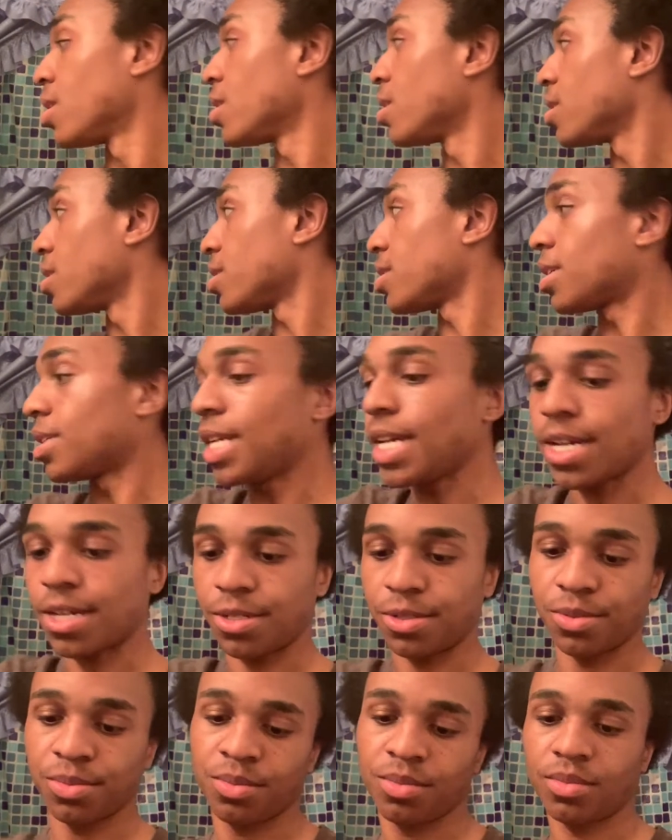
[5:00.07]
So
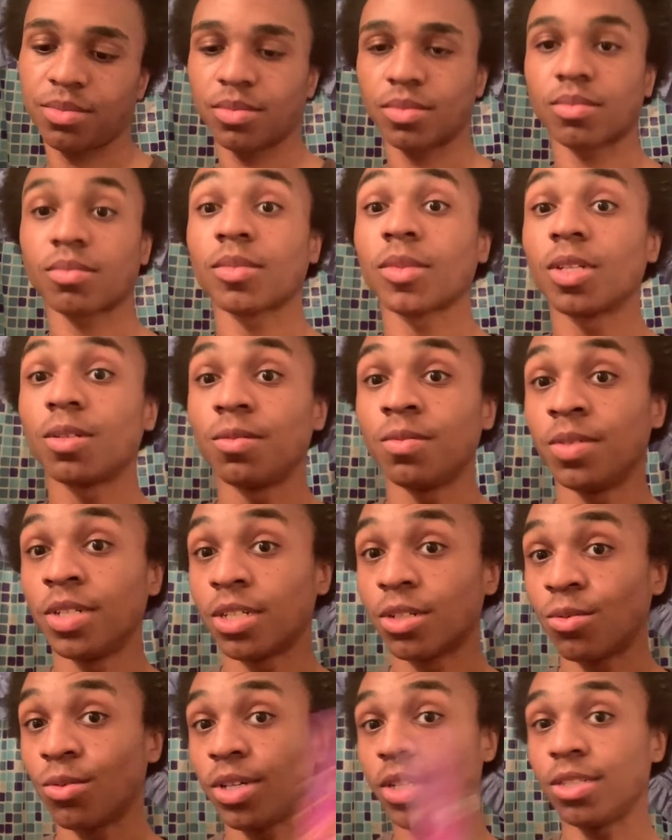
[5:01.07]
now, we are
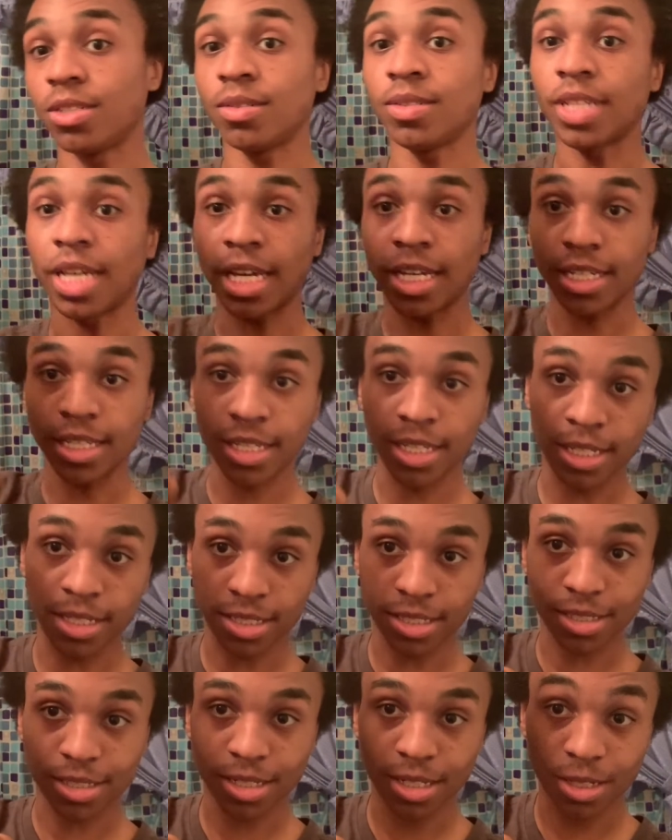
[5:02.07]
going to take
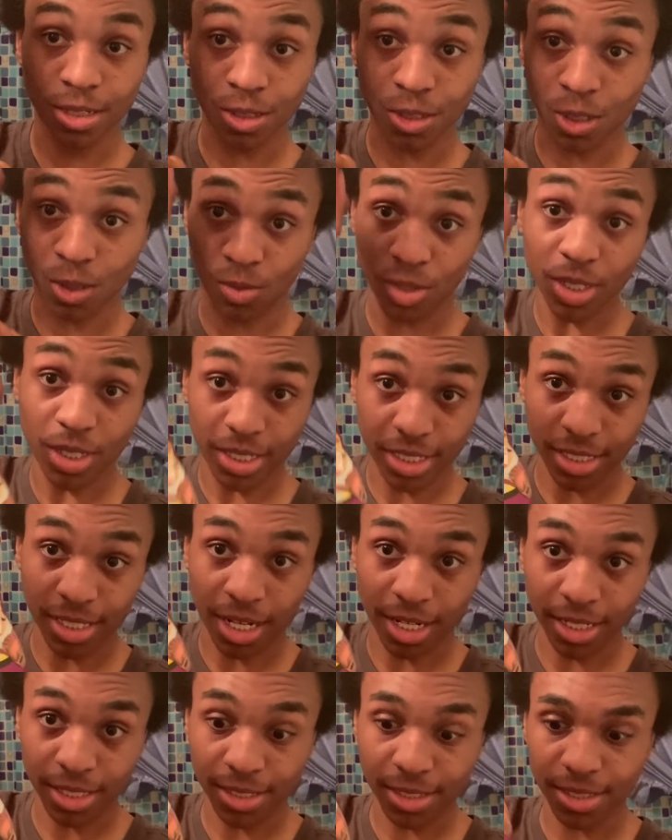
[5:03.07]
this Gorilla
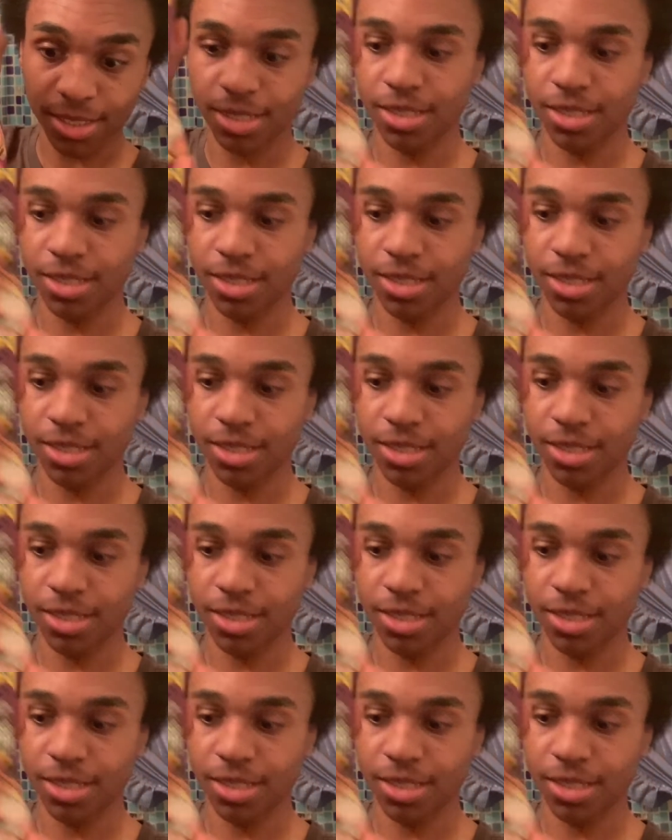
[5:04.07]
Snot,